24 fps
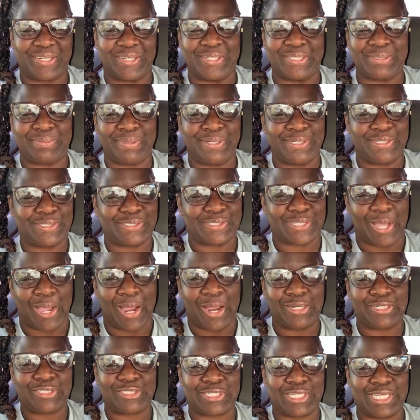Those pictures
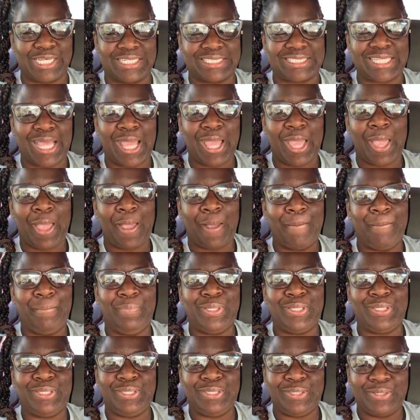are just
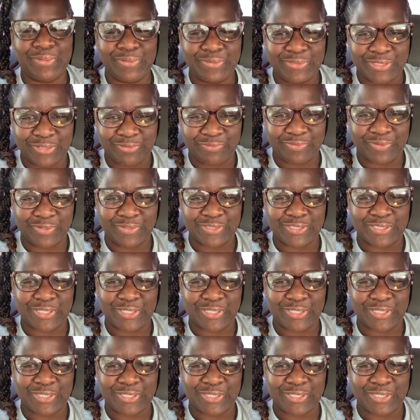beautiful.